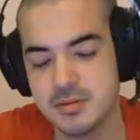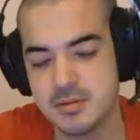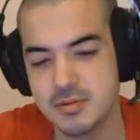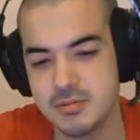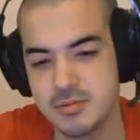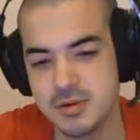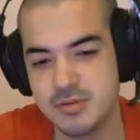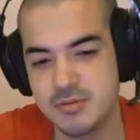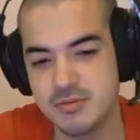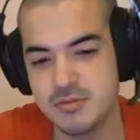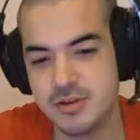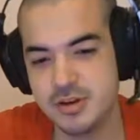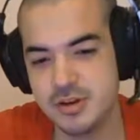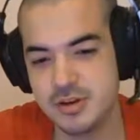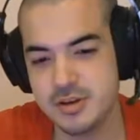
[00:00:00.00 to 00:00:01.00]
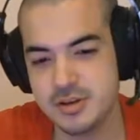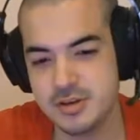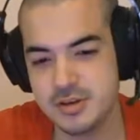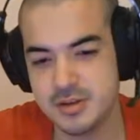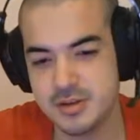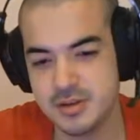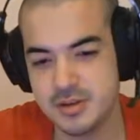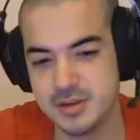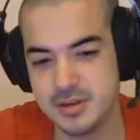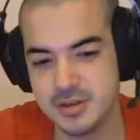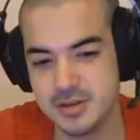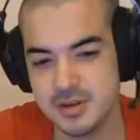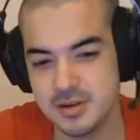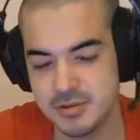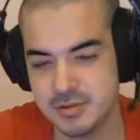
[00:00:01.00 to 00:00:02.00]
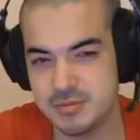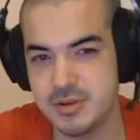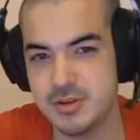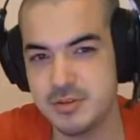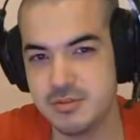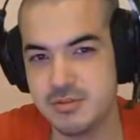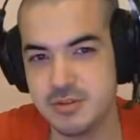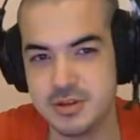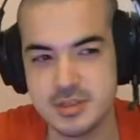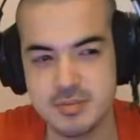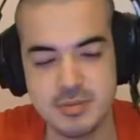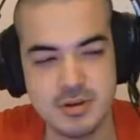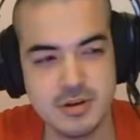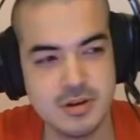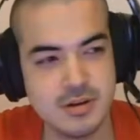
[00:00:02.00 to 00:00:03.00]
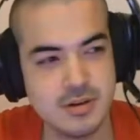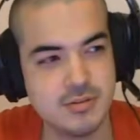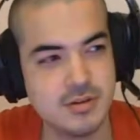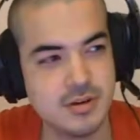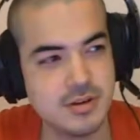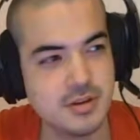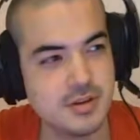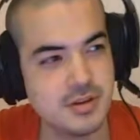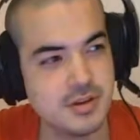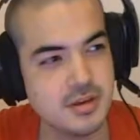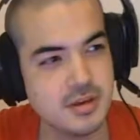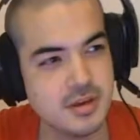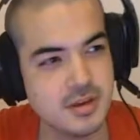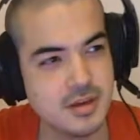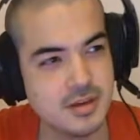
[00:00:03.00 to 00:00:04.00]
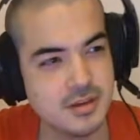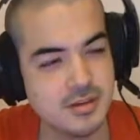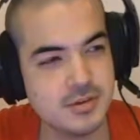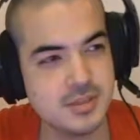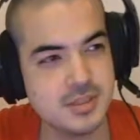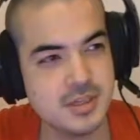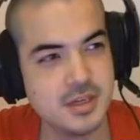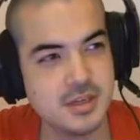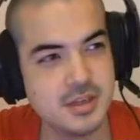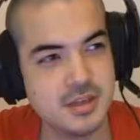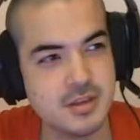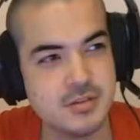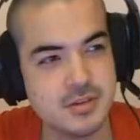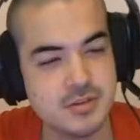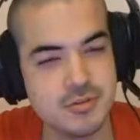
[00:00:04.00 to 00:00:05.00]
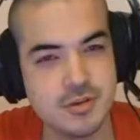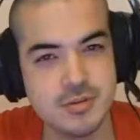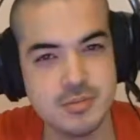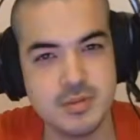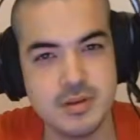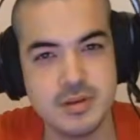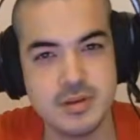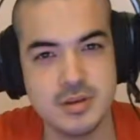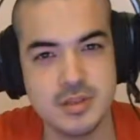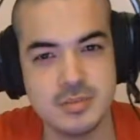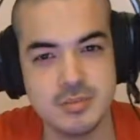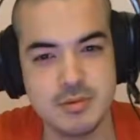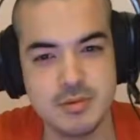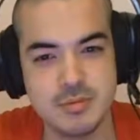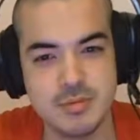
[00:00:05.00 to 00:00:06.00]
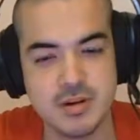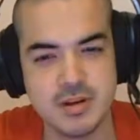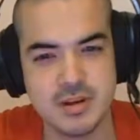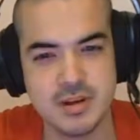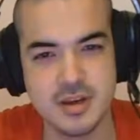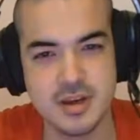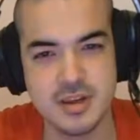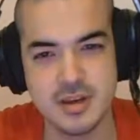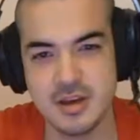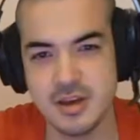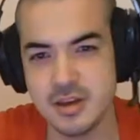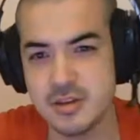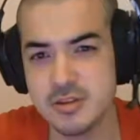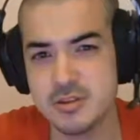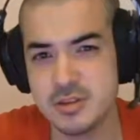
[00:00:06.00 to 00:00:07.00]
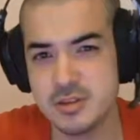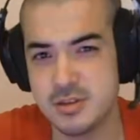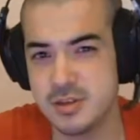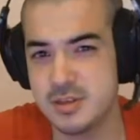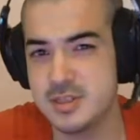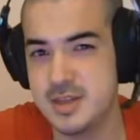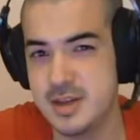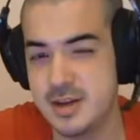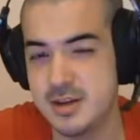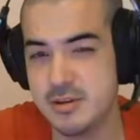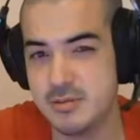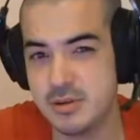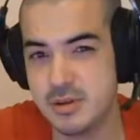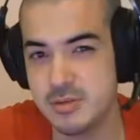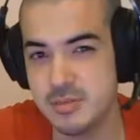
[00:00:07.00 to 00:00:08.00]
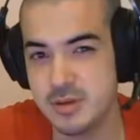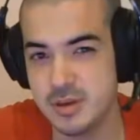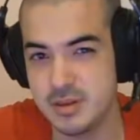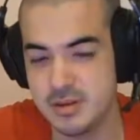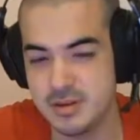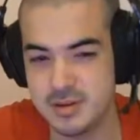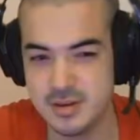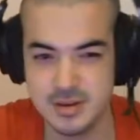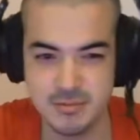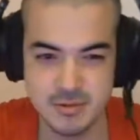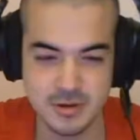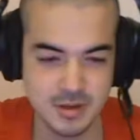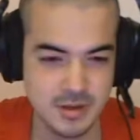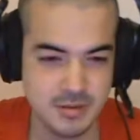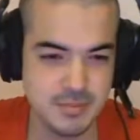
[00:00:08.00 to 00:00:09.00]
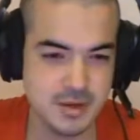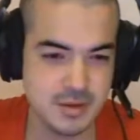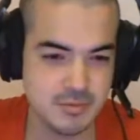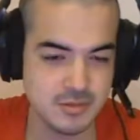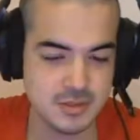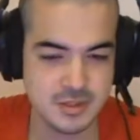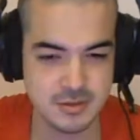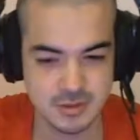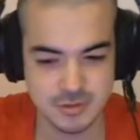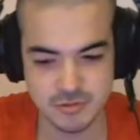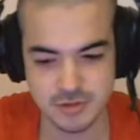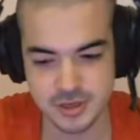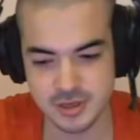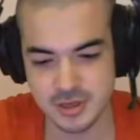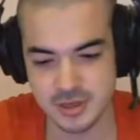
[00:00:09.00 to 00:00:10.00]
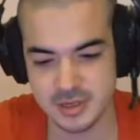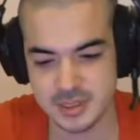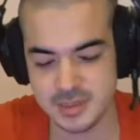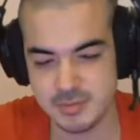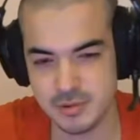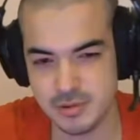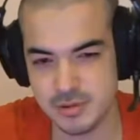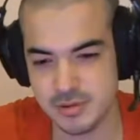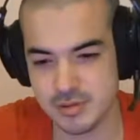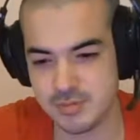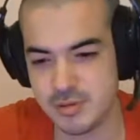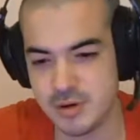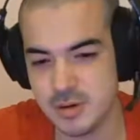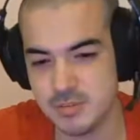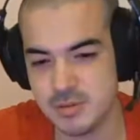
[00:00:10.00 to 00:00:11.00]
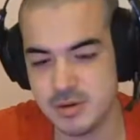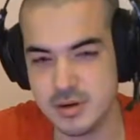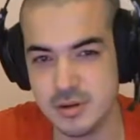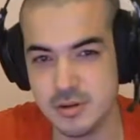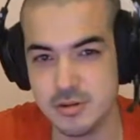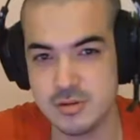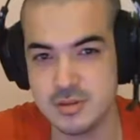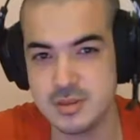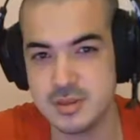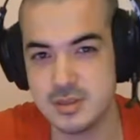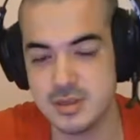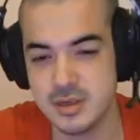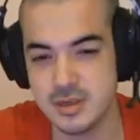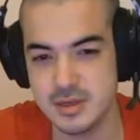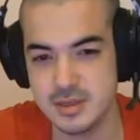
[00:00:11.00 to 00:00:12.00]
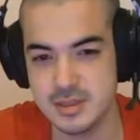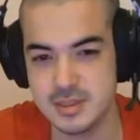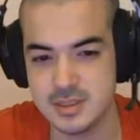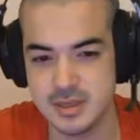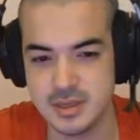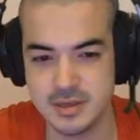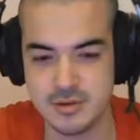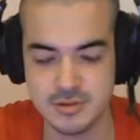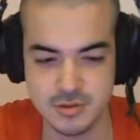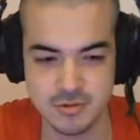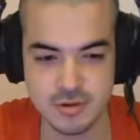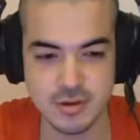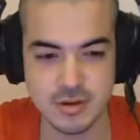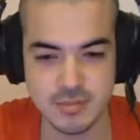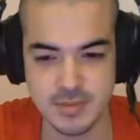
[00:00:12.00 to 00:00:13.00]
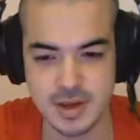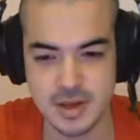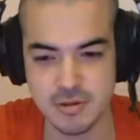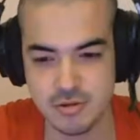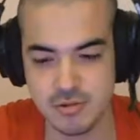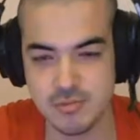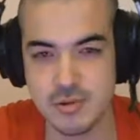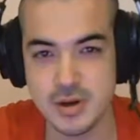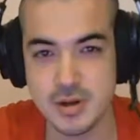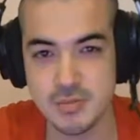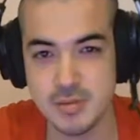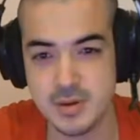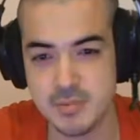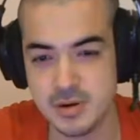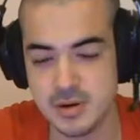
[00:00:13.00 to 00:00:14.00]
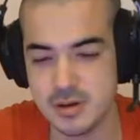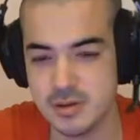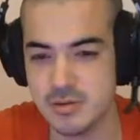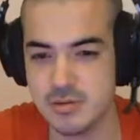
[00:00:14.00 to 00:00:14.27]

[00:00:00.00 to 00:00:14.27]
when I was reading Freak's blog, right? And he was saying that he was trying to be an exploit player. And I understood exactly what he meant. What he meant was he was trying to exploit the population's leaks. Like he was trying to imagine where people are